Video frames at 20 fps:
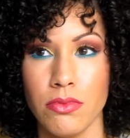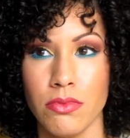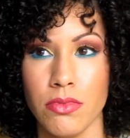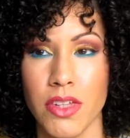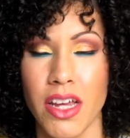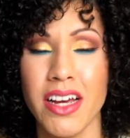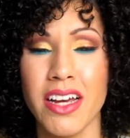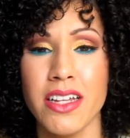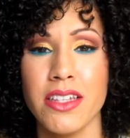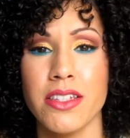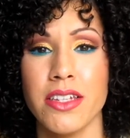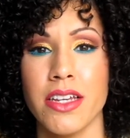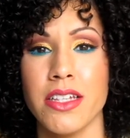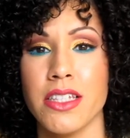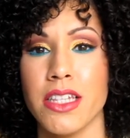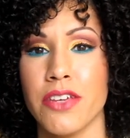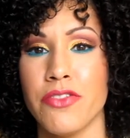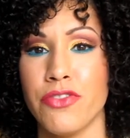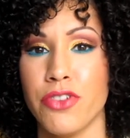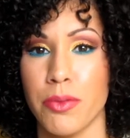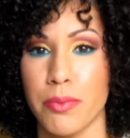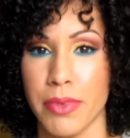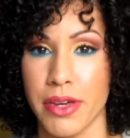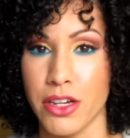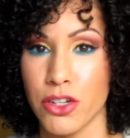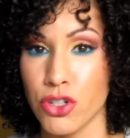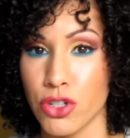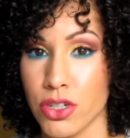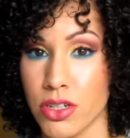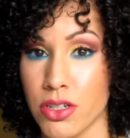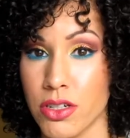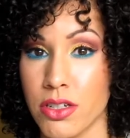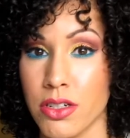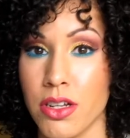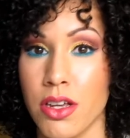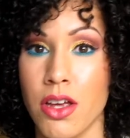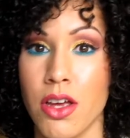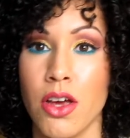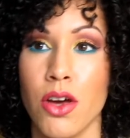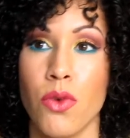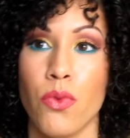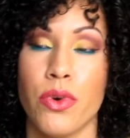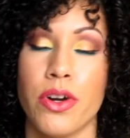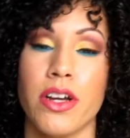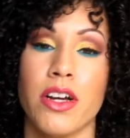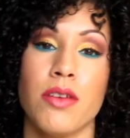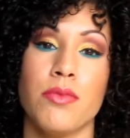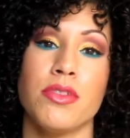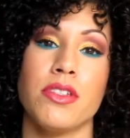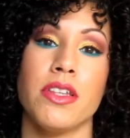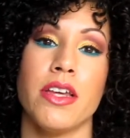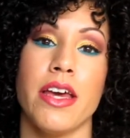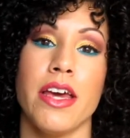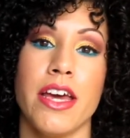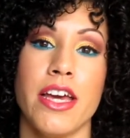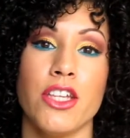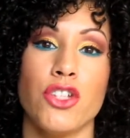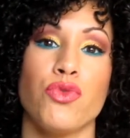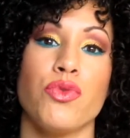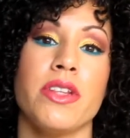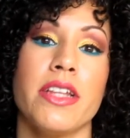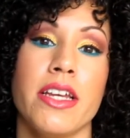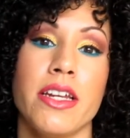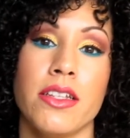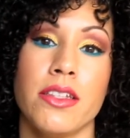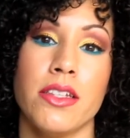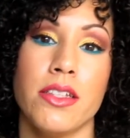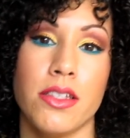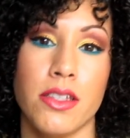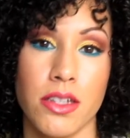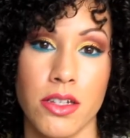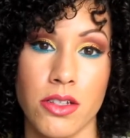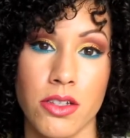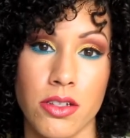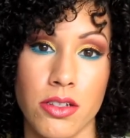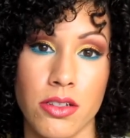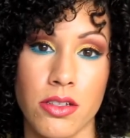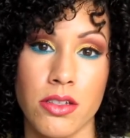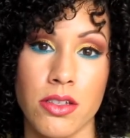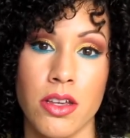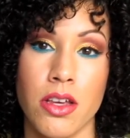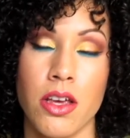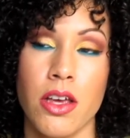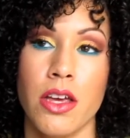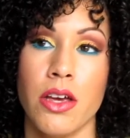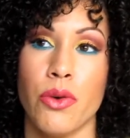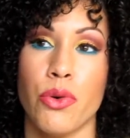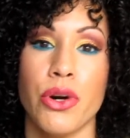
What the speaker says: it contains inflammation when it comes to age-related diseases, or